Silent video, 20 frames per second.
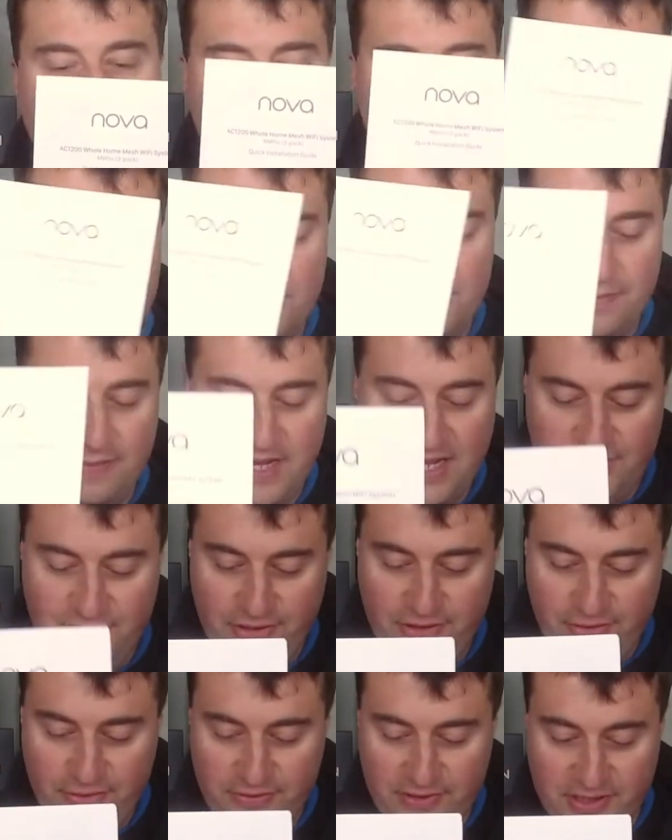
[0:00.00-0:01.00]
user
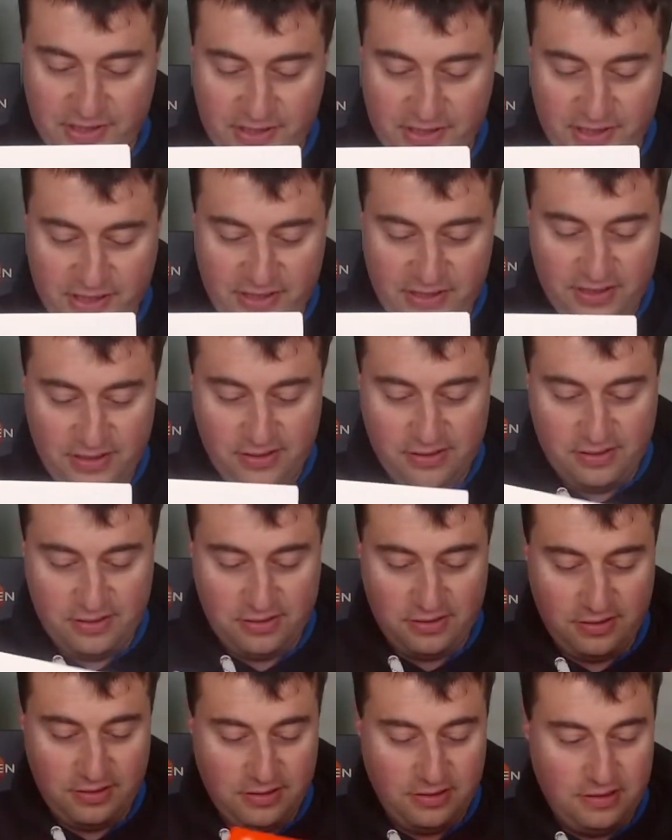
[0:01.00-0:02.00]
manual, which is good.
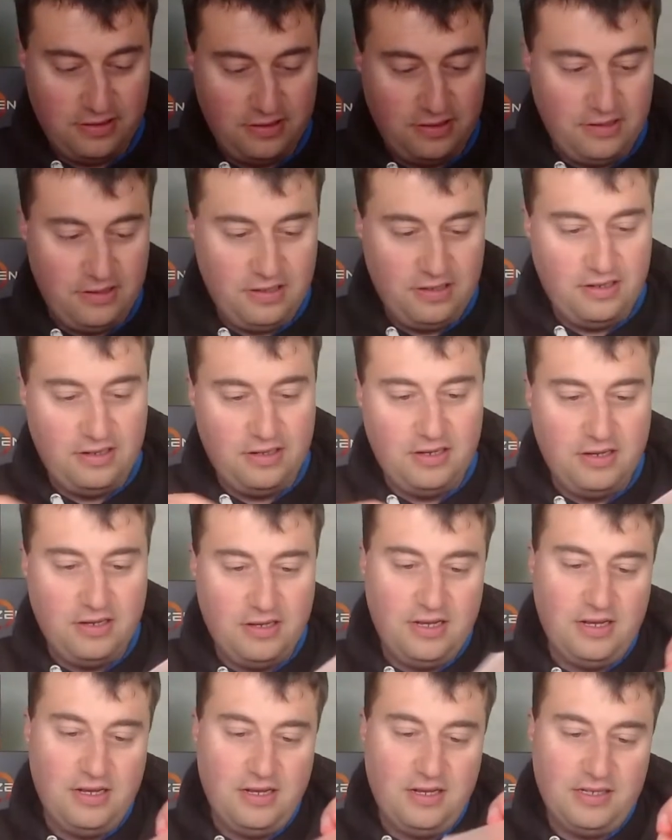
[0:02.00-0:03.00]

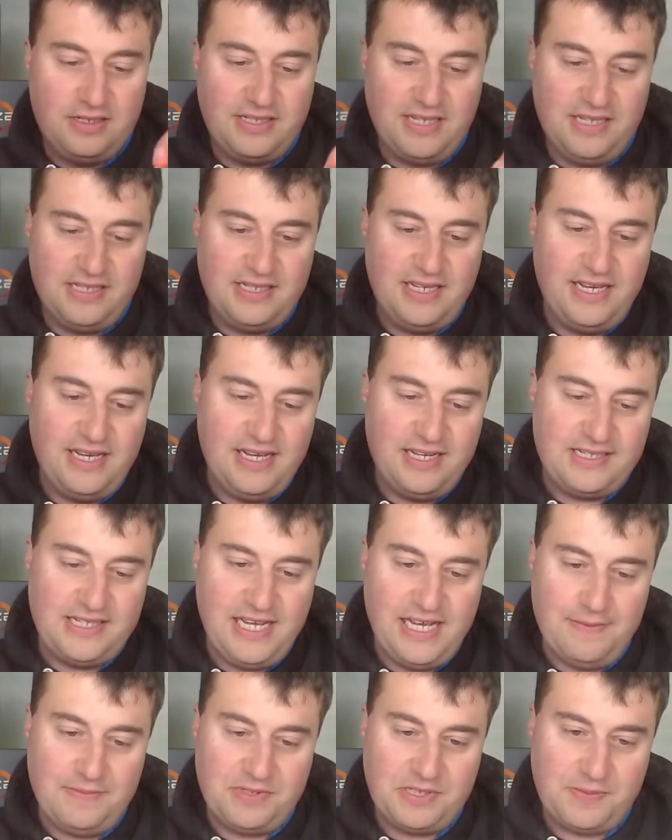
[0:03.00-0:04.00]
It says here,
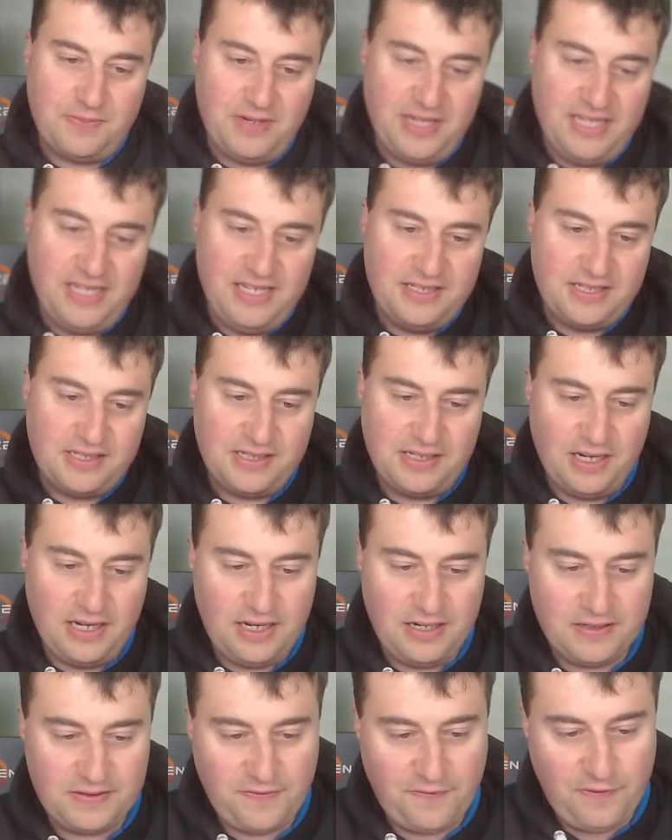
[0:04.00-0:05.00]
tips, please
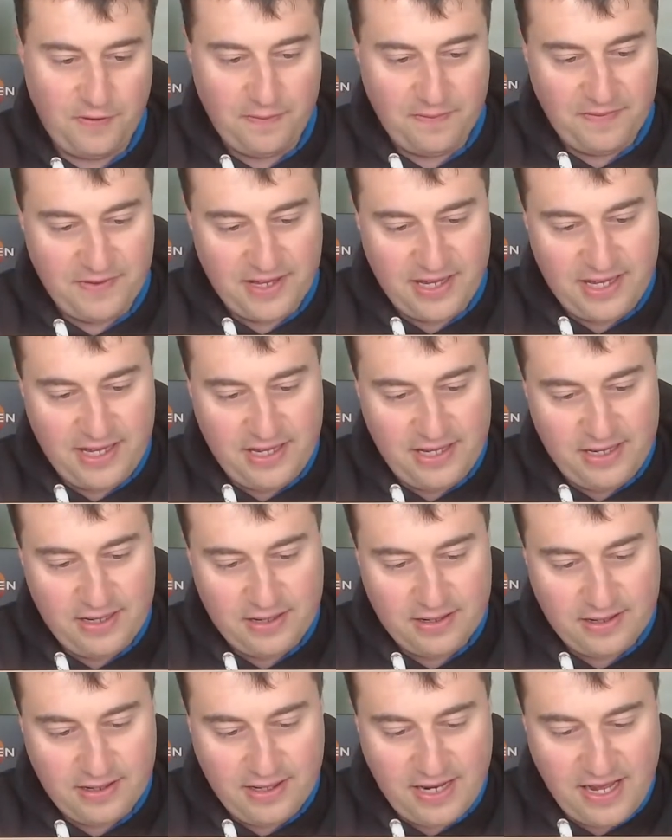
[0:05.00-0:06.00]
start from the
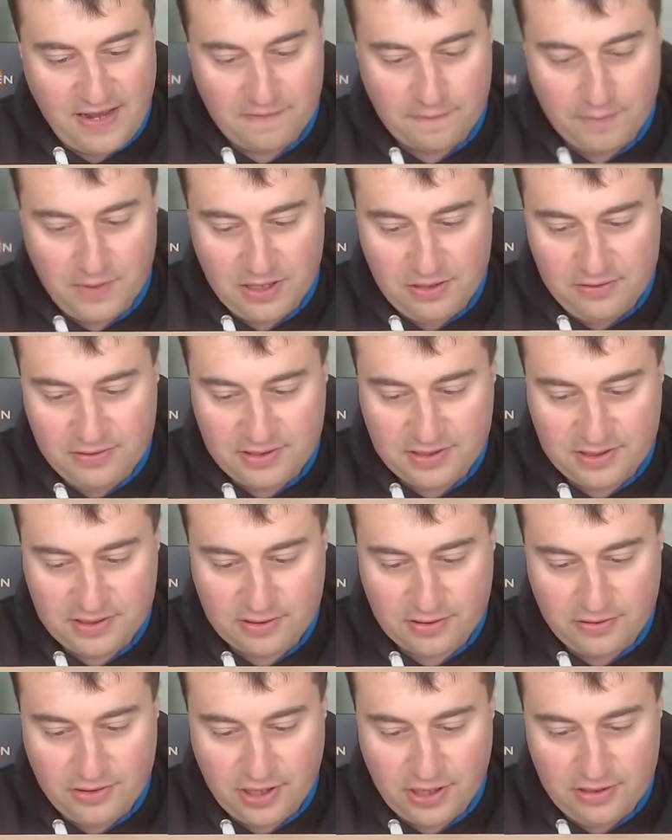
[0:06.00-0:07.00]
leftmost
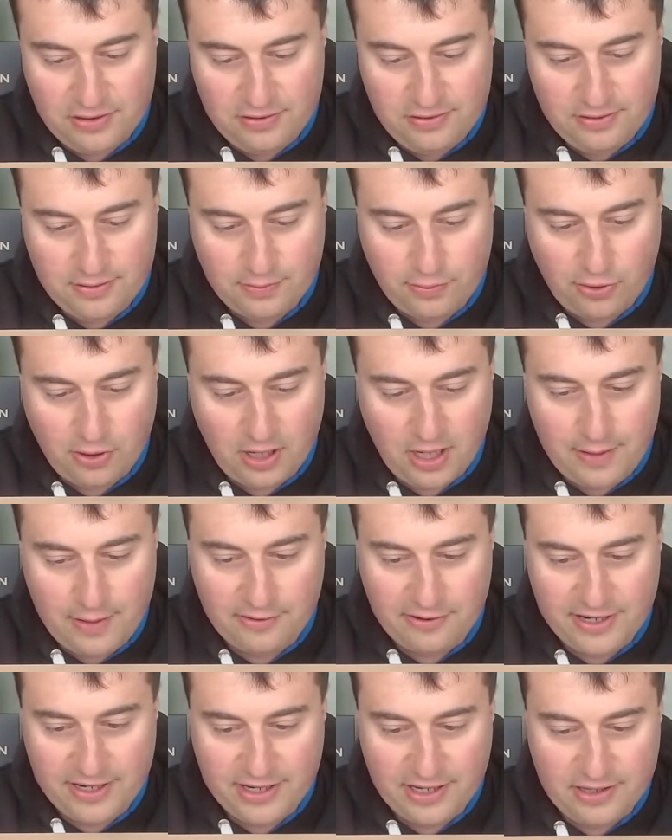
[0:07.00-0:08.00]
node,
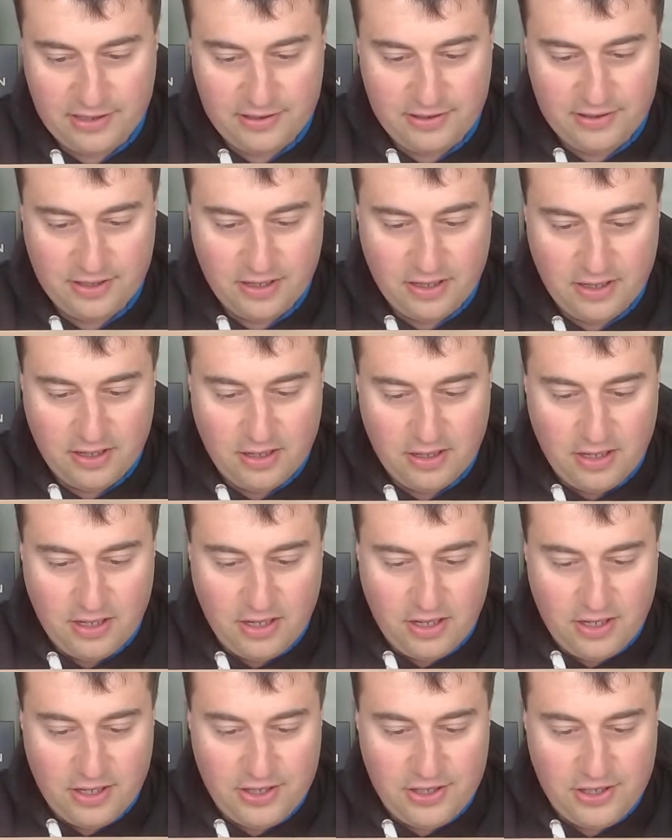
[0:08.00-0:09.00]
primary node.
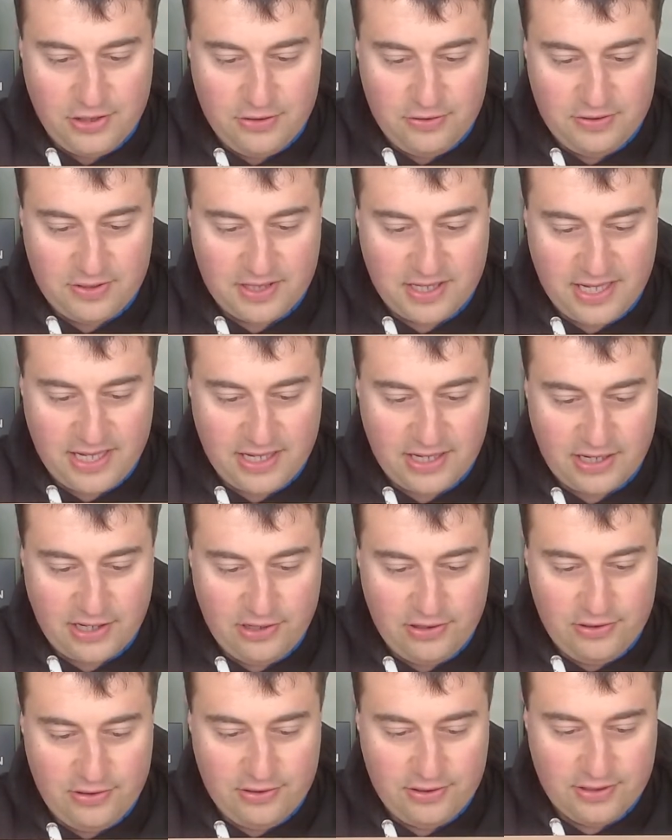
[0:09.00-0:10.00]
Use the
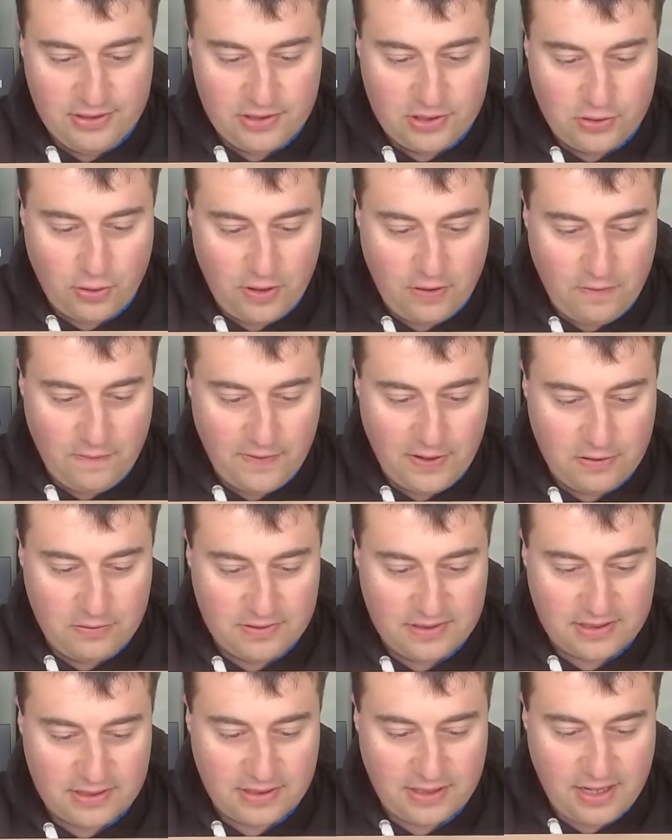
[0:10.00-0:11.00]
included 12 volt
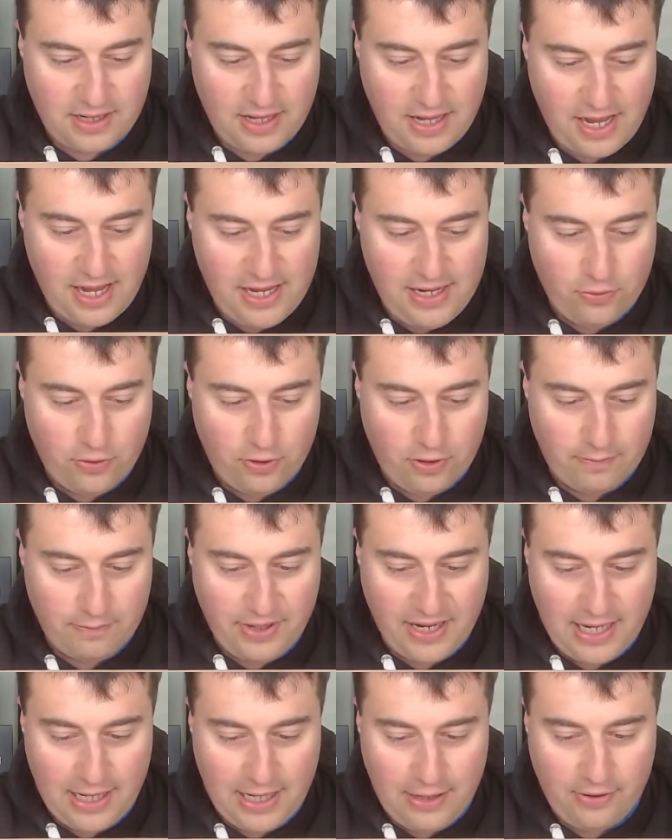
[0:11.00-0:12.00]
A1
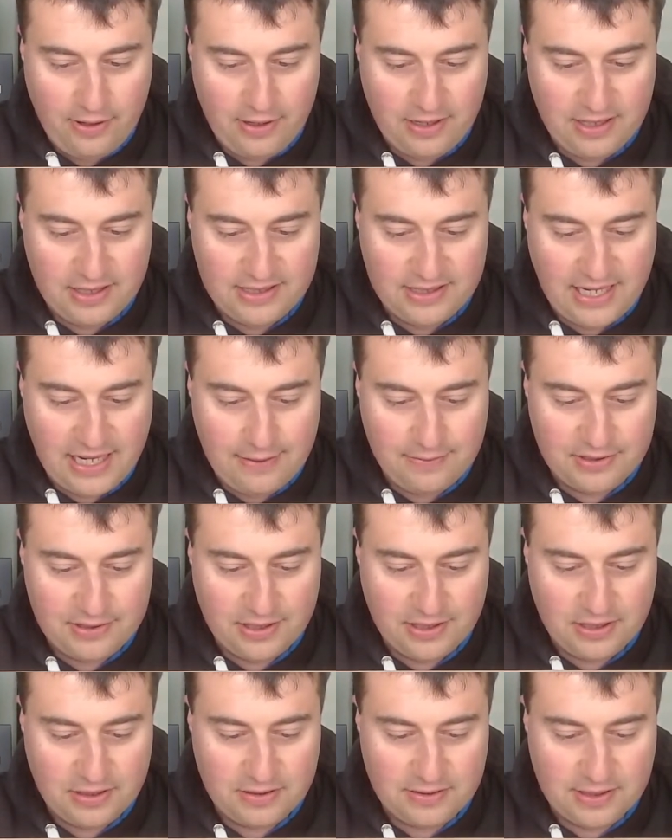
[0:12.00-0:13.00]
power adapter
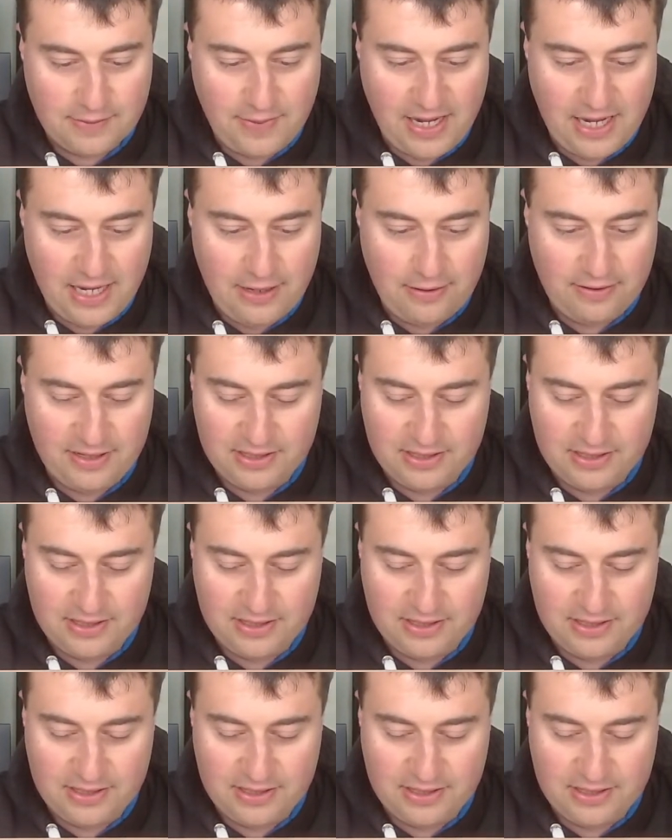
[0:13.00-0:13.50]
to power it